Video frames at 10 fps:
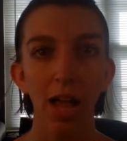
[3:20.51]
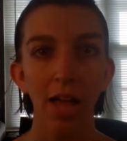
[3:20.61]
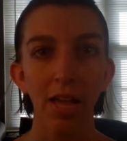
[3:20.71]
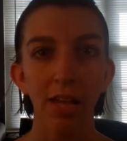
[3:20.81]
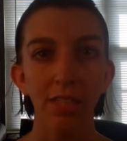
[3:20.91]

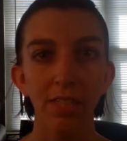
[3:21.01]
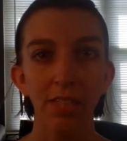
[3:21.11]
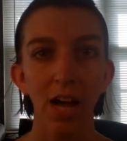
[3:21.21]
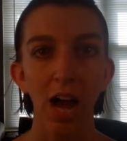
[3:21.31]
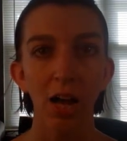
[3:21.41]
And
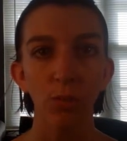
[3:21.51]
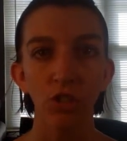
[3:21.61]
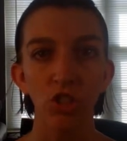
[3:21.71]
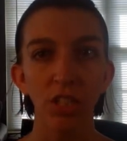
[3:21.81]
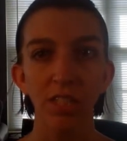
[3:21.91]
I
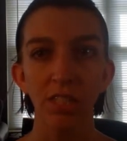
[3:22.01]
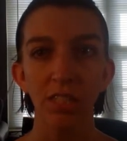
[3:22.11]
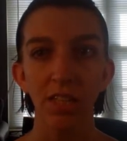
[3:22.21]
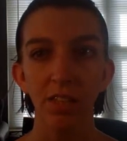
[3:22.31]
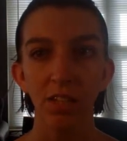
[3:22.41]
was just
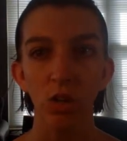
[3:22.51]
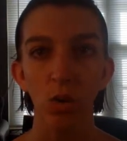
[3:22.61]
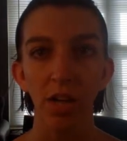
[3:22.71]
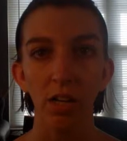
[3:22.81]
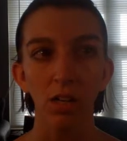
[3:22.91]
sitting there
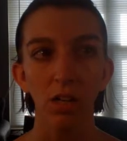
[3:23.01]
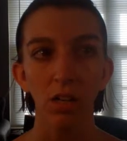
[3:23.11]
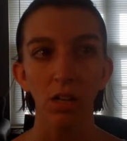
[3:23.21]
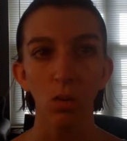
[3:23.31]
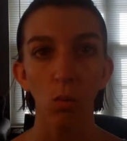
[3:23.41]
going,
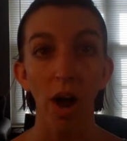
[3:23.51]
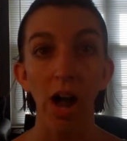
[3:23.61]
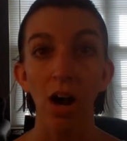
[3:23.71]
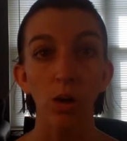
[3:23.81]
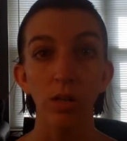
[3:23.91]

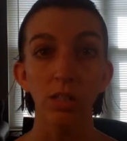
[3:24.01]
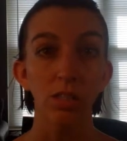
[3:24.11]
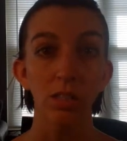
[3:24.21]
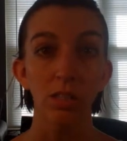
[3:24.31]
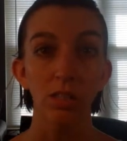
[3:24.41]
wow,
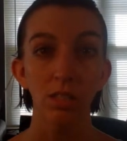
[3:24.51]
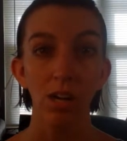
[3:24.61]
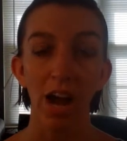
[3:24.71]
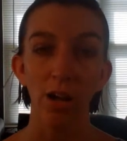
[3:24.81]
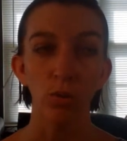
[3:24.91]

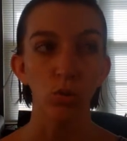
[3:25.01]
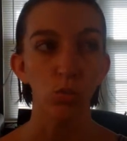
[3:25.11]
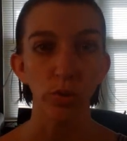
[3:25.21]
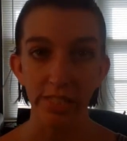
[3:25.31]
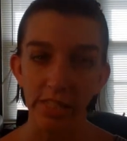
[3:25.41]
I was
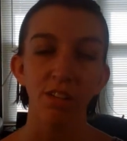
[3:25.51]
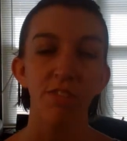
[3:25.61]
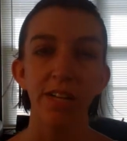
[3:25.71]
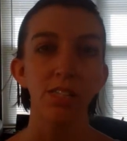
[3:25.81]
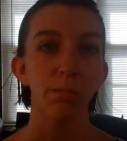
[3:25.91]
really
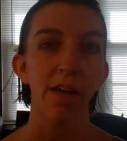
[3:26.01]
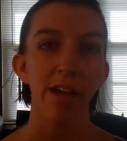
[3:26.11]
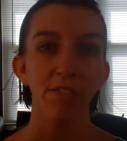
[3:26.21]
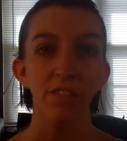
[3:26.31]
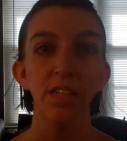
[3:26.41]
affected by
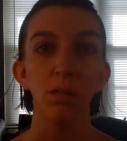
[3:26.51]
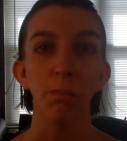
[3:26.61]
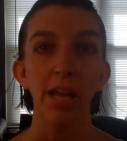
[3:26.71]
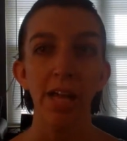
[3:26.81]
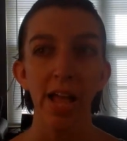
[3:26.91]
that film.
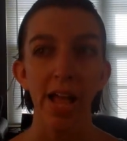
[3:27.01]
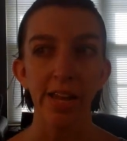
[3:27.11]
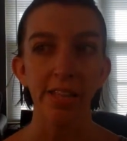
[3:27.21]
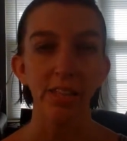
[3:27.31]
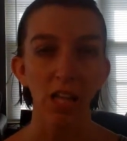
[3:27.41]
And
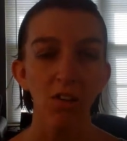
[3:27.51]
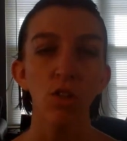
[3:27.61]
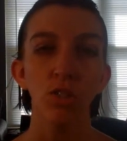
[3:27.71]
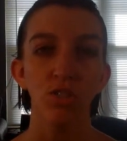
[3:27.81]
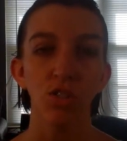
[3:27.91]
I love
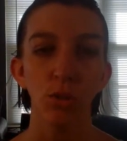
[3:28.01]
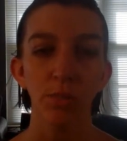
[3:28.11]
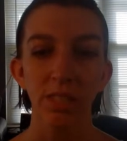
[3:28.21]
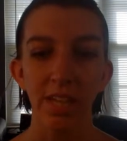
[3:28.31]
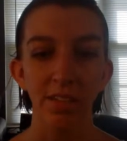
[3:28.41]
those
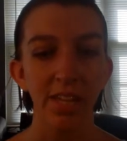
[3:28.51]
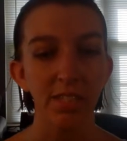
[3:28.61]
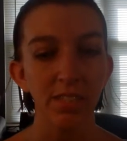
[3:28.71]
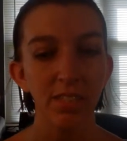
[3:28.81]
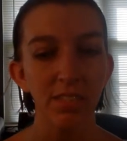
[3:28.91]
films
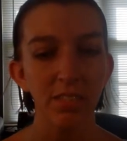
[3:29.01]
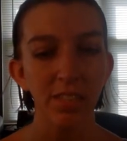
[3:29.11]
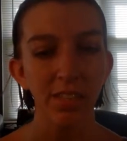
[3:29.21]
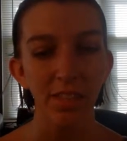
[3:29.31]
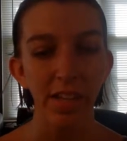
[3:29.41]
that
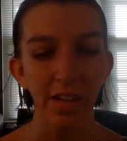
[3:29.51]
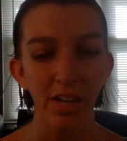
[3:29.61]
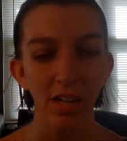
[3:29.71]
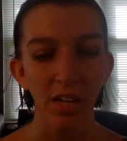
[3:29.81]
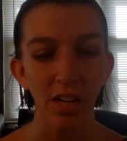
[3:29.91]
sit
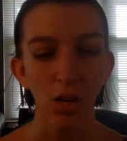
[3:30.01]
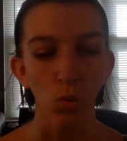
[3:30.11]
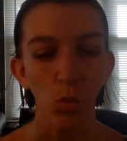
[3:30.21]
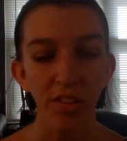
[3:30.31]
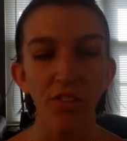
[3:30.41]
there
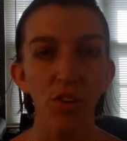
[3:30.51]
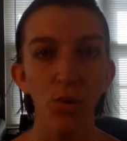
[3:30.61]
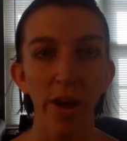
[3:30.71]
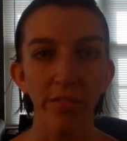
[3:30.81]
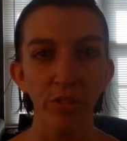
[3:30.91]
with
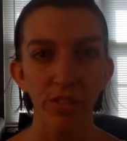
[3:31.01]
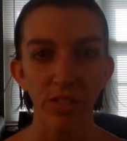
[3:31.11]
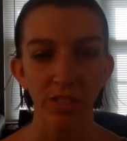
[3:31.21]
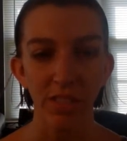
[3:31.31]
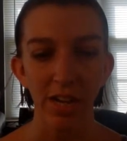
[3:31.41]
you after
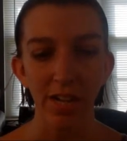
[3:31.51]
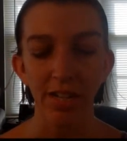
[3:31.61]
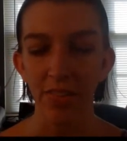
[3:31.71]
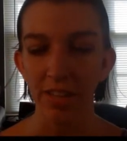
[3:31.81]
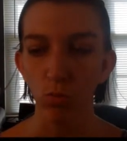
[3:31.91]
they're done,
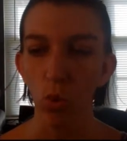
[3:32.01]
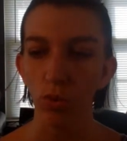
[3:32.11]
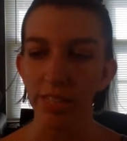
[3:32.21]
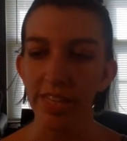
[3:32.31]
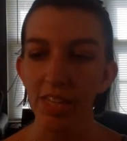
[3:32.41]
and they
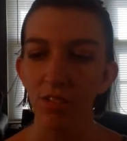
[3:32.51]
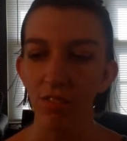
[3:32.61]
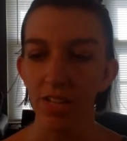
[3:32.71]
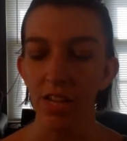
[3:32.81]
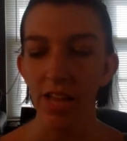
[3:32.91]
won't leave,
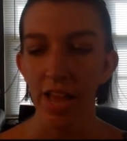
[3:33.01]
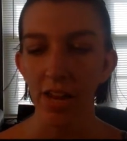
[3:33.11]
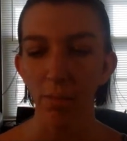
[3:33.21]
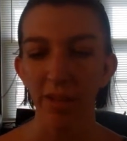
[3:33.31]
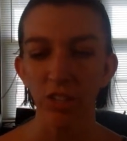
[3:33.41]
and
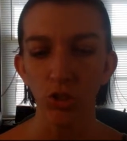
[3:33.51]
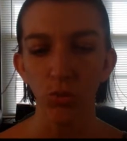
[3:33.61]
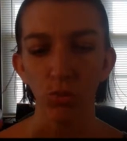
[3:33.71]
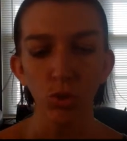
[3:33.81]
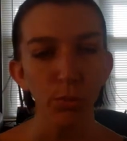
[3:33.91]
it makes you
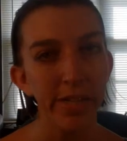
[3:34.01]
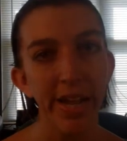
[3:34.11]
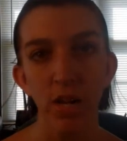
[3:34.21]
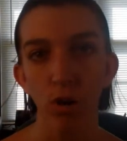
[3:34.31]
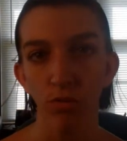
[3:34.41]

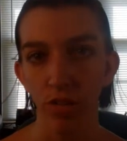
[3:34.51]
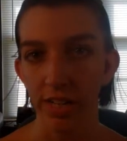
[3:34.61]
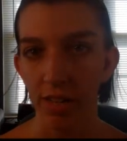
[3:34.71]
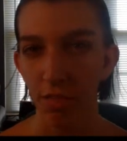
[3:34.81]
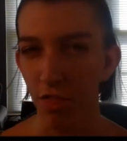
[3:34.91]
ruminate over
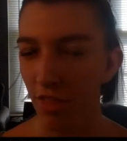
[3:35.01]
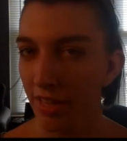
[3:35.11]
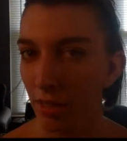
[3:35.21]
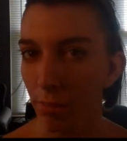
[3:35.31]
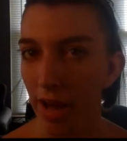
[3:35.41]
it and
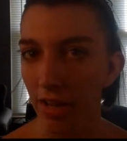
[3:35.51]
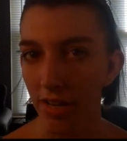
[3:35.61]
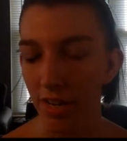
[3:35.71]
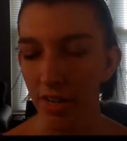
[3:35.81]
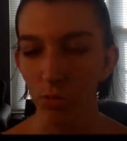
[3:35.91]
think about
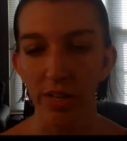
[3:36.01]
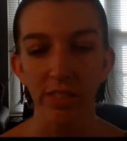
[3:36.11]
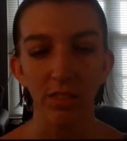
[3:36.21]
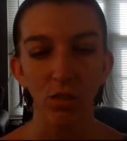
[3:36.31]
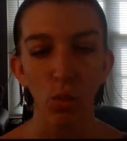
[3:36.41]
it, and it
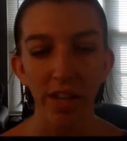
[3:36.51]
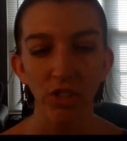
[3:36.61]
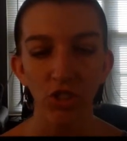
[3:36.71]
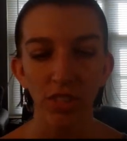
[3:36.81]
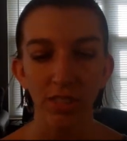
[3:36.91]
raises
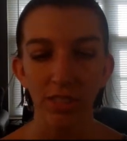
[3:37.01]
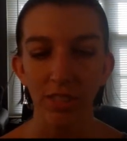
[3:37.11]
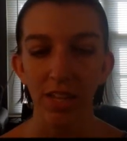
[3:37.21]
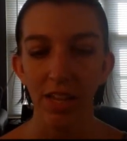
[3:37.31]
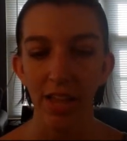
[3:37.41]

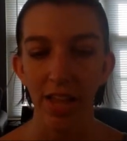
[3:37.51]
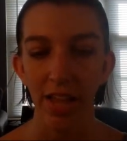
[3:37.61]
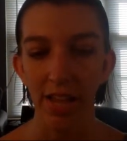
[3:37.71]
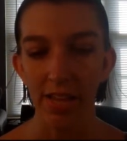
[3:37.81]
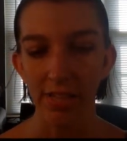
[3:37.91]
questions
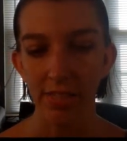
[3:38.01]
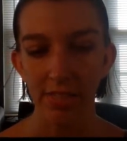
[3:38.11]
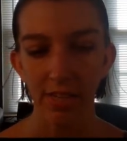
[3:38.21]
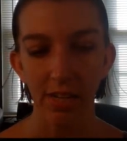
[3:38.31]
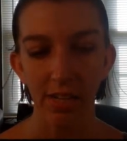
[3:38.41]

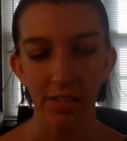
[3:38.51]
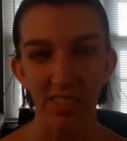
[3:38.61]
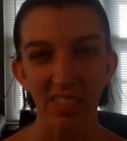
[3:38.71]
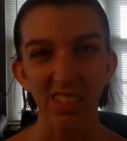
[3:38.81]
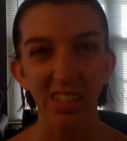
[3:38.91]
and
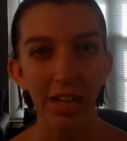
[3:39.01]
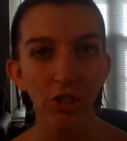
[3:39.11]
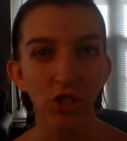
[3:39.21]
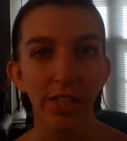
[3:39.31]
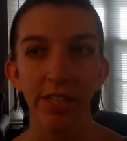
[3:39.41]

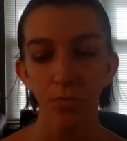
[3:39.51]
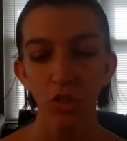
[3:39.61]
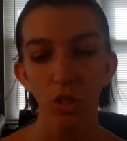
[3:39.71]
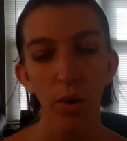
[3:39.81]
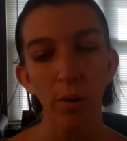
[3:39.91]
discussion.
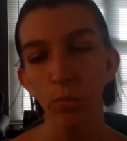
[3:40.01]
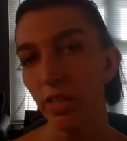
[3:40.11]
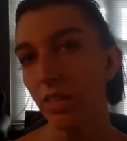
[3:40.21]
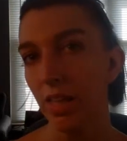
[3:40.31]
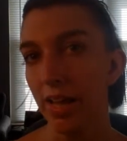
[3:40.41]
So I
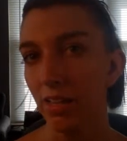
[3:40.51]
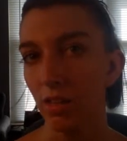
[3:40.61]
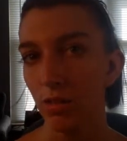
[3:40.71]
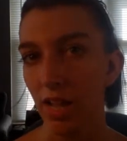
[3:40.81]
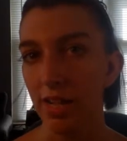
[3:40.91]
really like
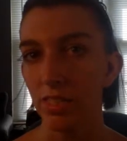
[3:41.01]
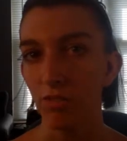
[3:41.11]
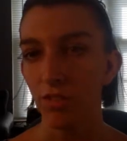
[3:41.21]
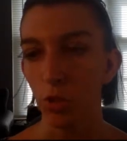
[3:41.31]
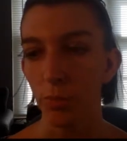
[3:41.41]
those kinds of
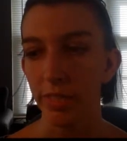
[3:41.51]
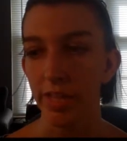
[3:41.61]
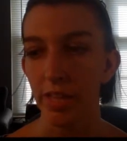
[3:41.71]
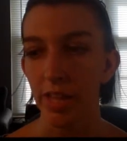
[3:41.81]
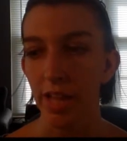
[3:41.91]
films,
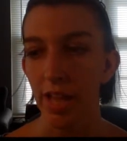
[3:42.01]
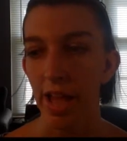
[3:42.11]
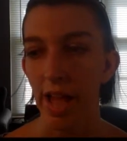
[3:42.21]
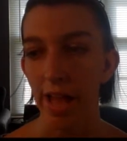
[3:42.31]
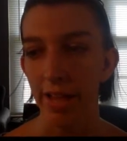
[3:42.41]
and
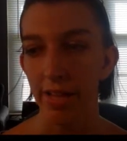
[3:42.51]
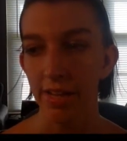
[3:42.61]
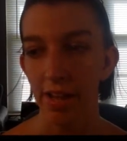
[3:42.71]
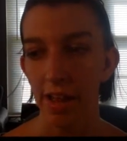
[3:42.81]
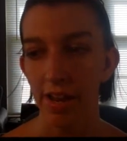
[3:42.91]

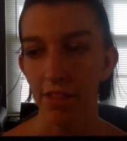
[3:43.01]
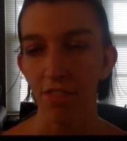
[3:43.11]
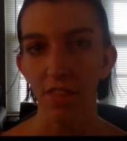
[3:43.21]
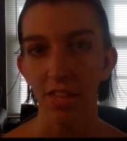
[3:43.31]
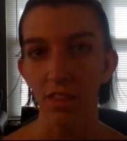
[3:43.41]
I
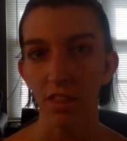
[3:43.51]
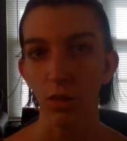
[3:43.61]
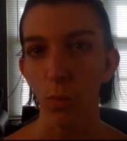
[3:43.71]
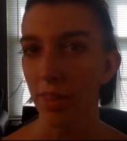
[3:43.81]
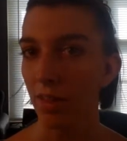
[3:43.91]
think that
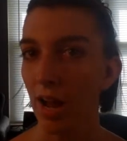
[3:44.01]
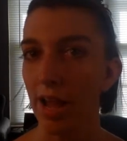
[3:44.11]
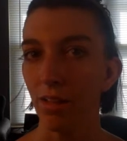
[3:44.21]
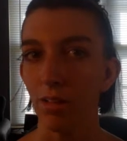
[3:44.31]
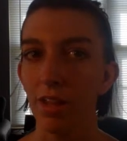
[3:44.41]
the way that
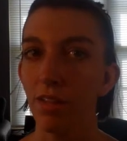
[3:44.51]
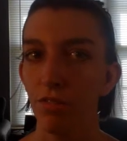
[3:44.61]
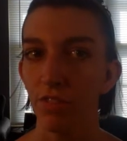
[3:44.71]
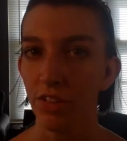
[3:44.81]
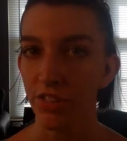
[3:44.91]
I have
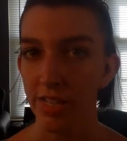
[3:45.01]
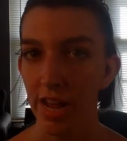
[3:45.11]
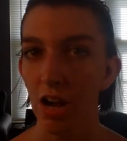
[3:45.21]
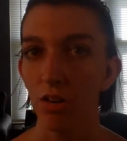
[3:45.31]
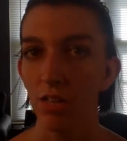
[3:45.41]
figured it
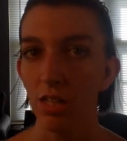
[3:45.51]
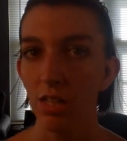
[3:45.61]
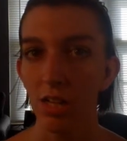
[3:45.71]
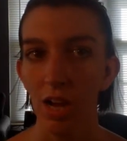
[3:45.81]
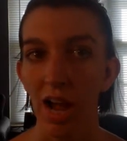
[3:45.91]
out,
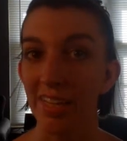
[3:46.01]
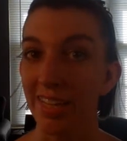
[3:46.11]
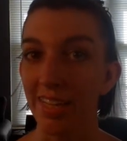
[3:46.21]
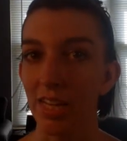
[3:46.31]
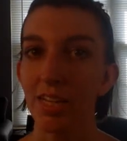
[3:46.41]
I
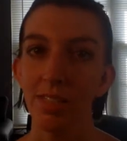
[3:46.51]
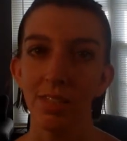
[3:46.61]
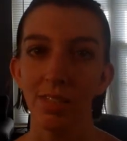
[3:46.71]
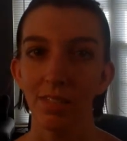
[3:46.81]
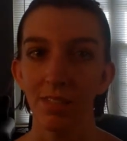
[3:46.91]
like it.
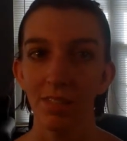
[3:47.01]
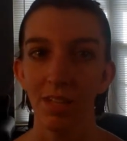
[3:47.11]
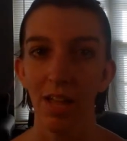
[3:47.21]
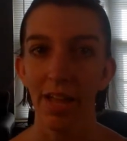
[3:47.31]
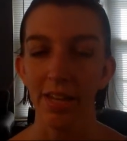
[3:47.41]

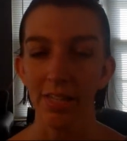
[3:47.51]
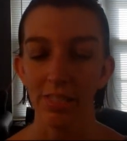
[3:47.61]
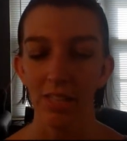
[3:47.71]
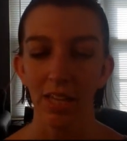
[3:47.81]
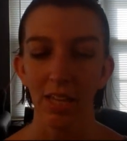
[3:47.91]
And
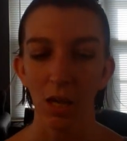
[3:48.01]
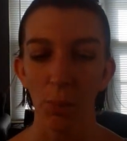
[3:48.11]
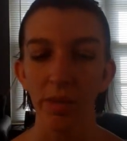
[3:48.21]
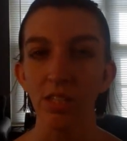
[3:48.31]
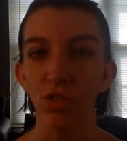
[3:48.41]
it's like a
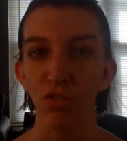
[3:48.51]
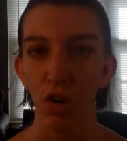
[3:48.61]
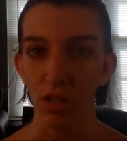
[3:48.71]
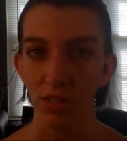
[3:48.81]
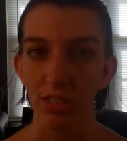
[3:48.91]
piece of
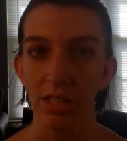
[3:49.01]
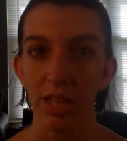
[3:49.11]
art.